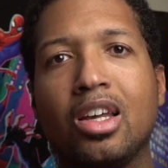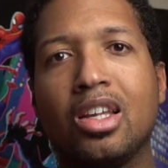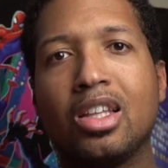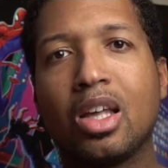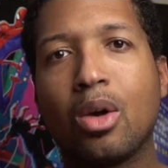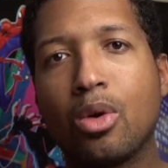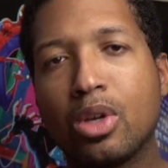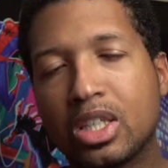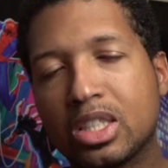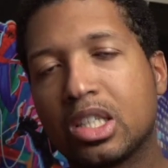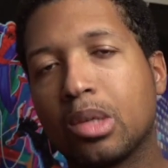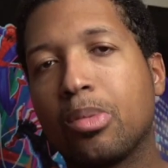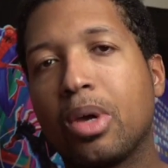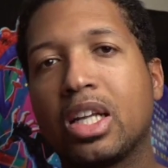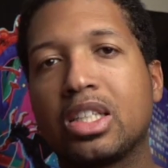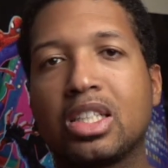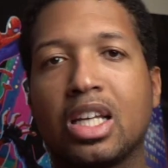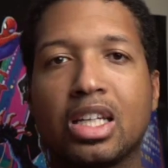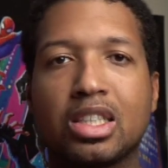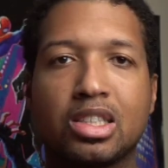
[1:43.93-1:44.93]
That way you can sit
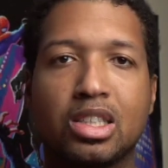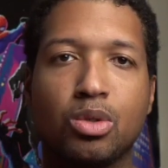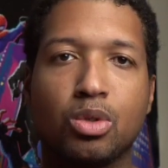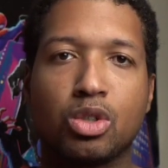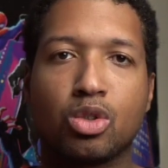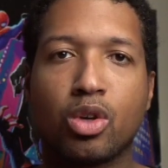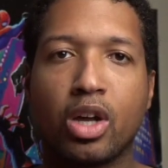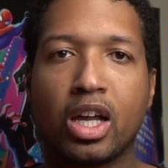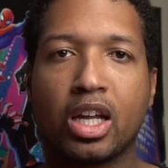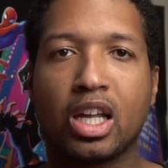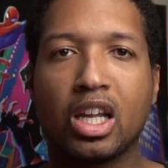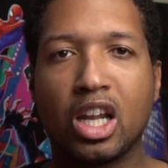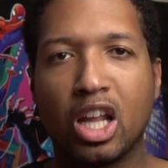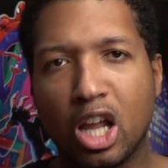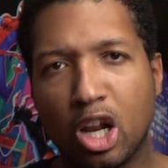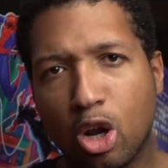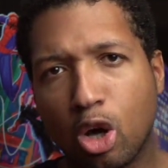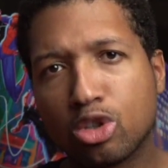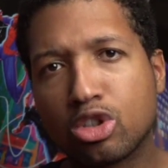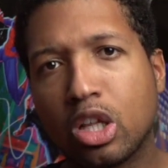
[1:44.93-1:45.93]
back and see what's cracking.
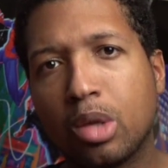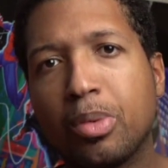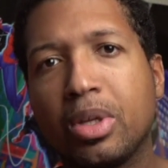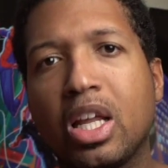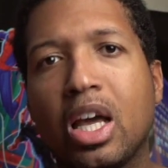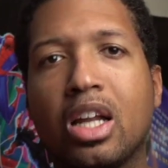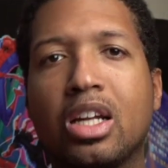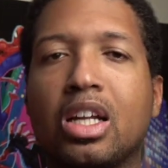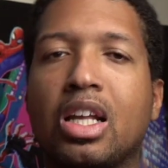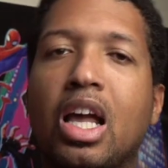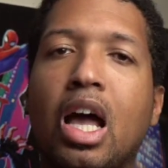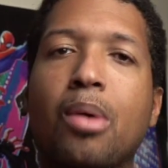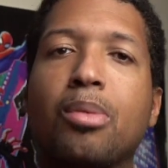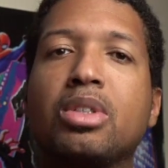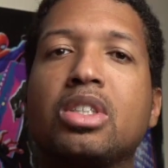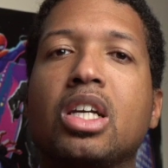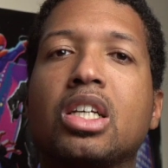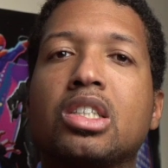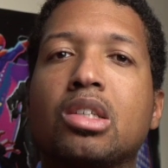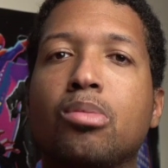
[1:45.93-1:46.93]
And also let me down in the comment
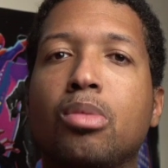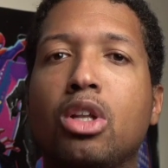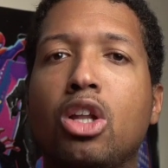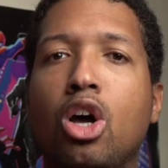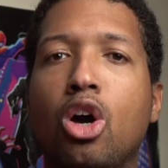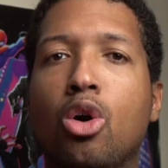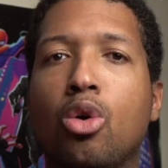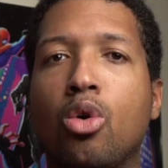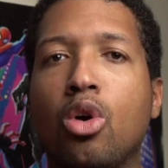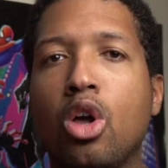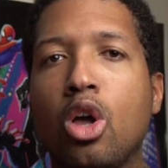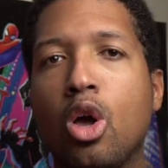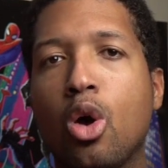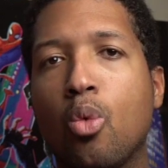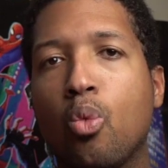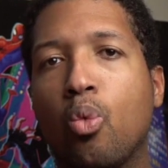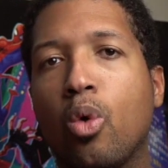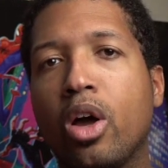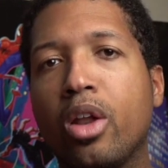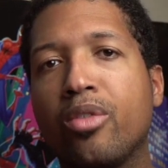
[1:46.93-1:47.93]
section below,
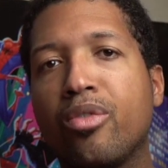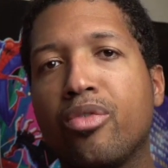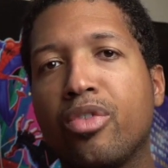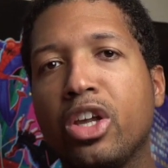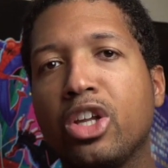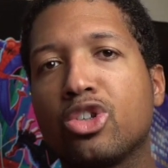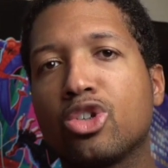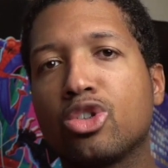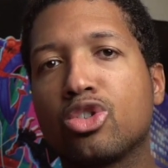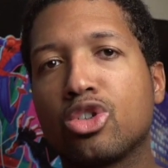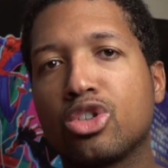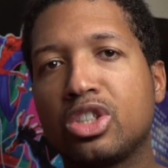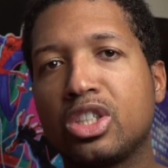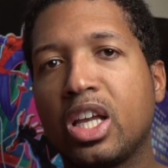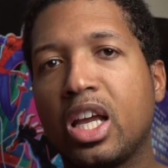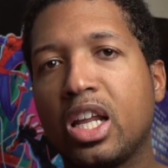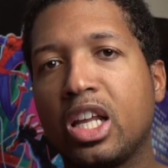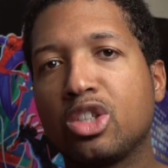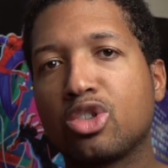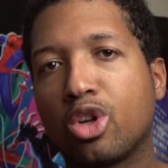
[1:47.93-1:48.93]
what features or
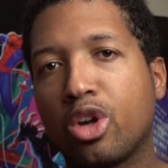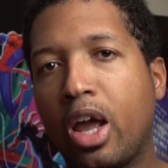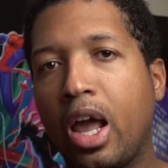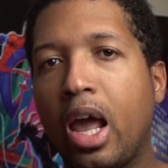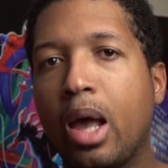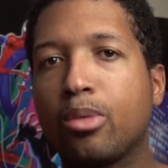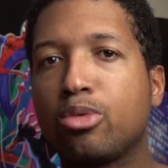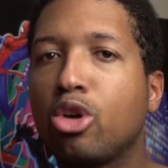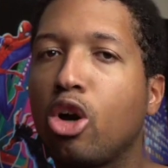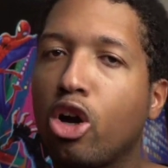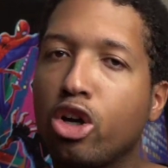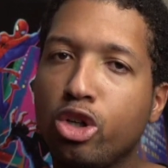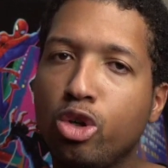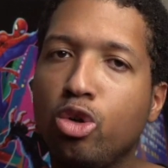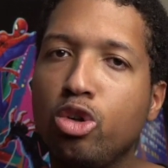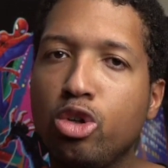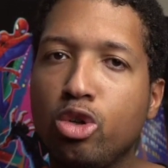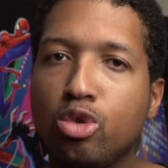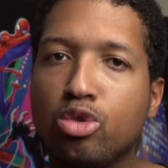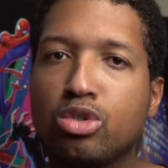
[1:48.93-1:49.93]
settings or apps are you
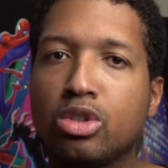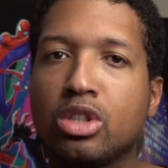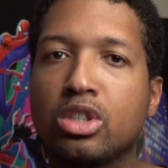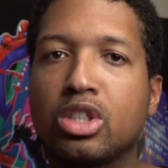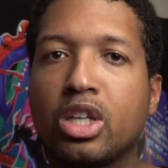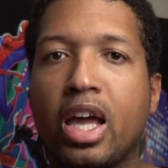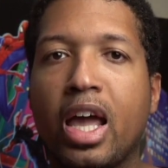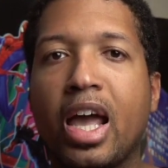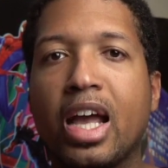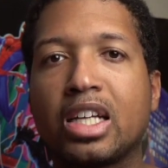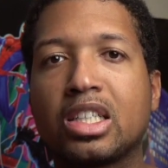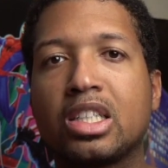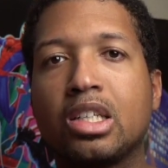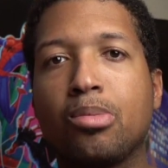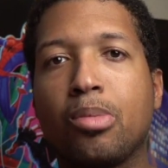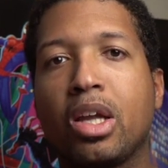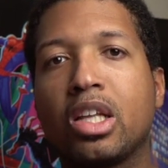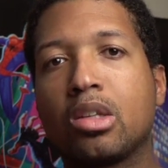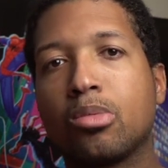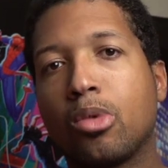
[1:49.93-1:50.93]
using to actually
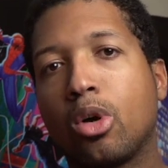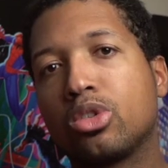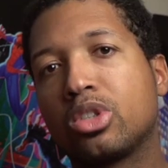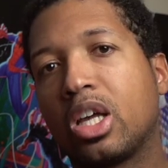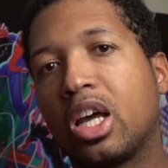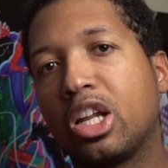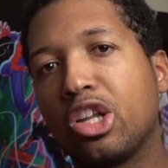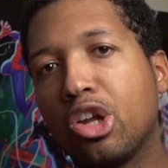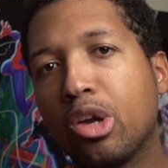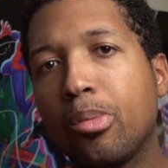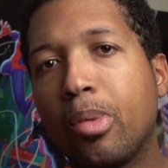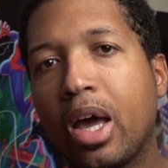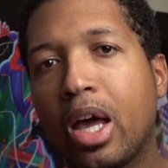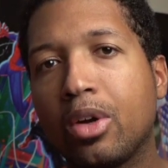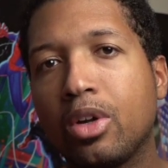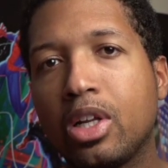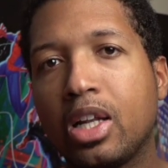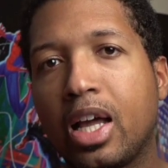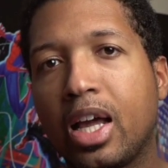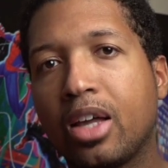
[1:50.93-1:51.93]
make the most out of your
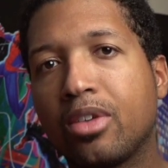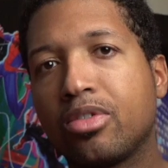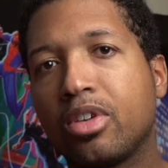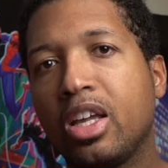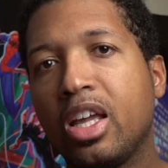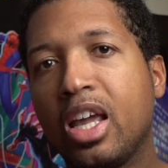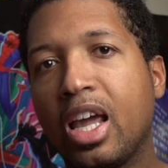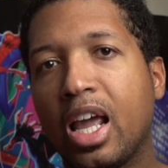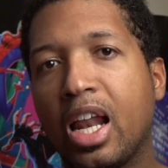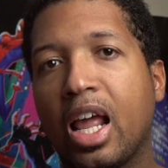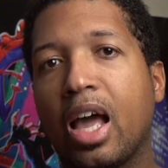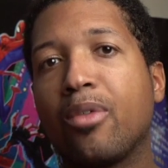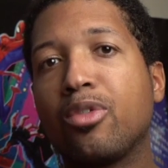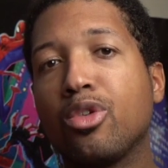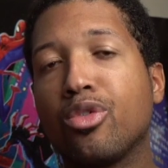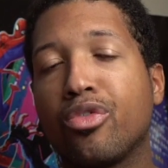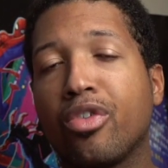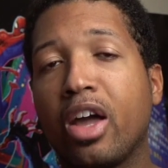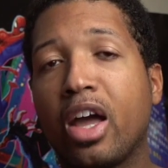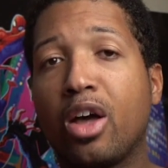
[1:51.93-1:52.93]
battery life? And have
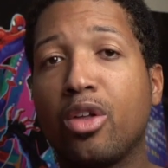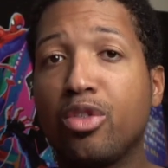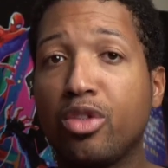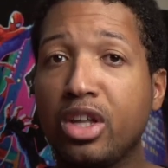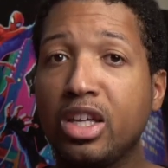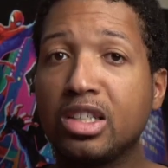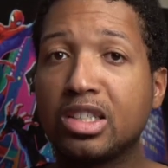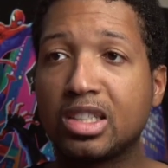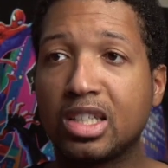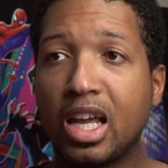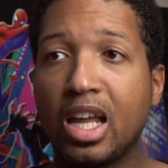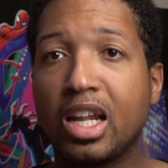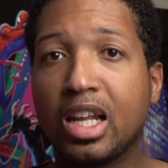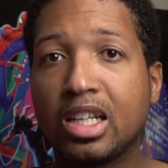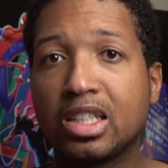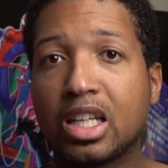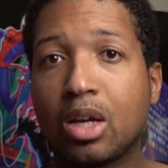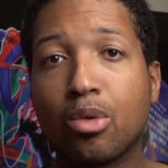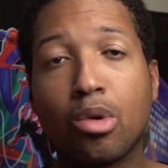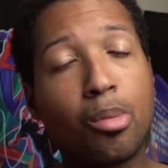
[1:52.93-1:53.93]
you found these
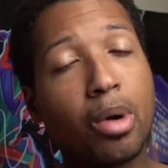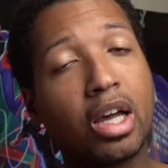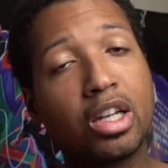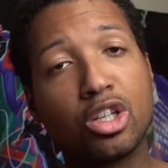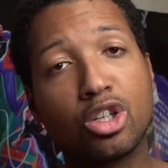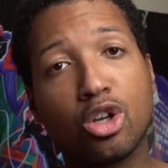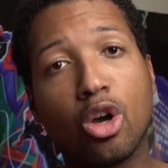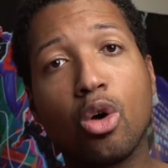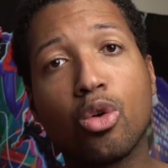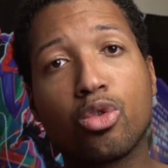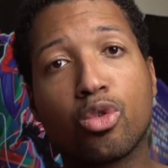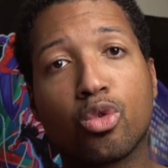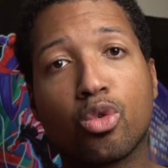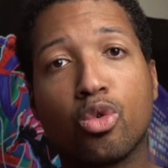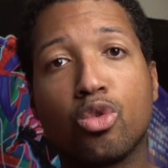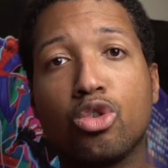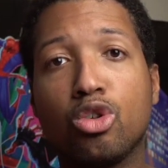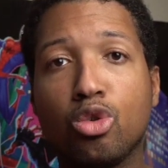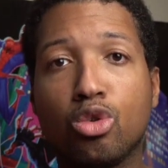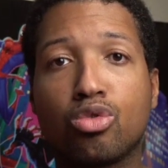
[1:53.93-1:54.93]
settings that we're about to go
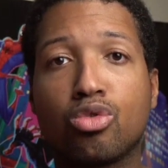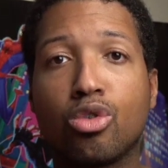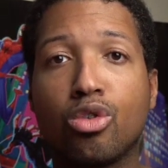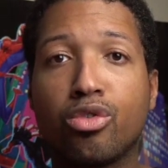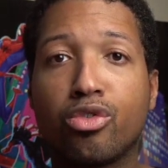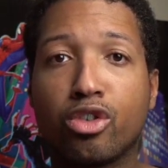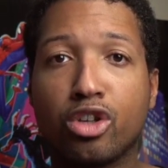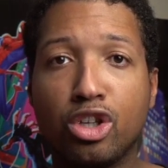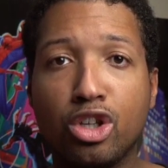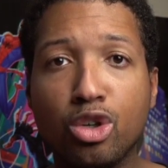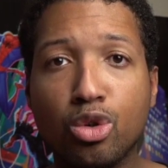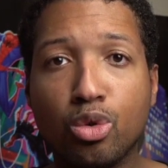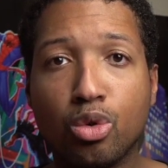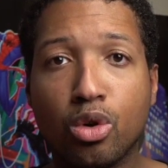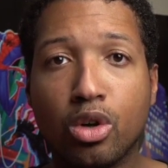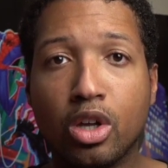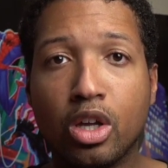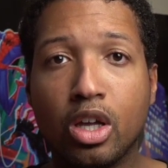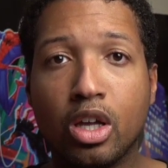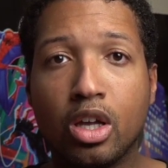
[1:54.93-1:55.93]
through useful for you
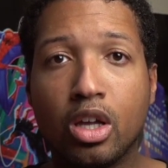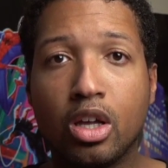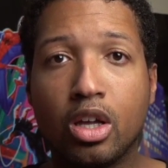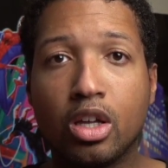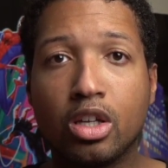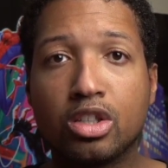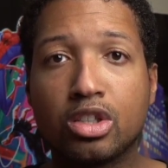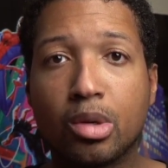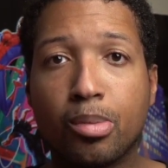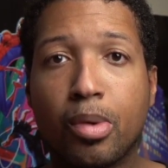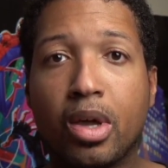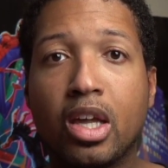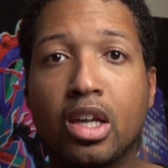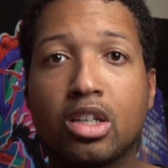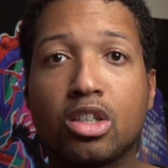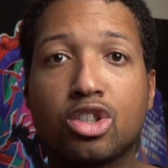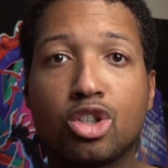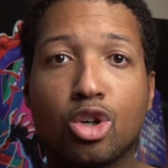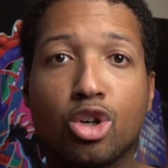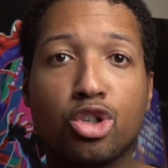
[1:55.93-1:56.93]
to
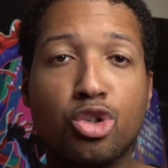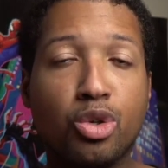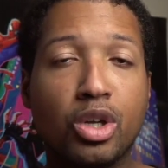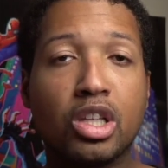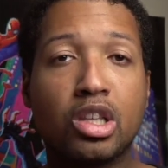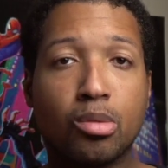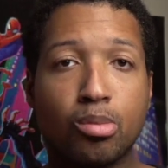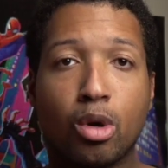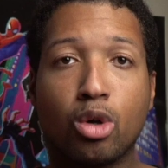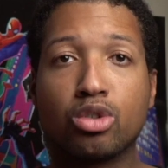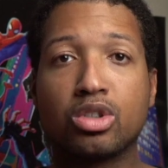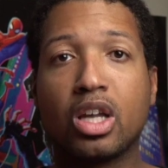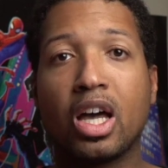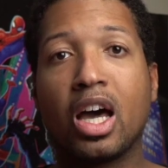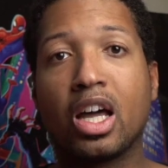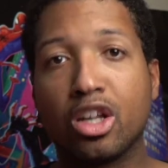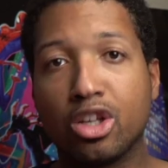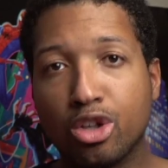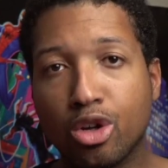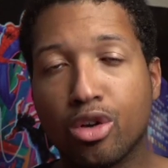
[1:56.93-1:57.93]
make sure you get the most
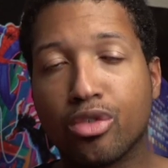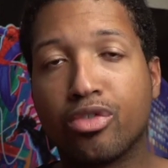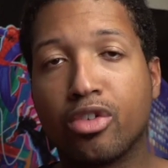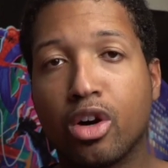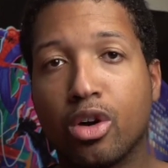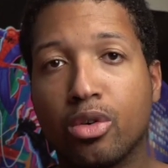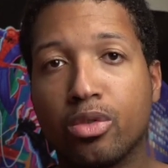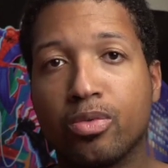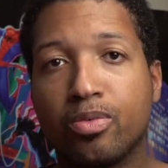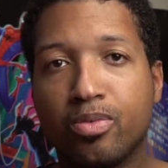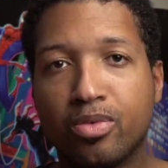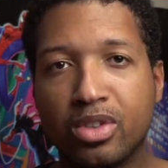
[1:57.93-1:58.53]
out of your phone?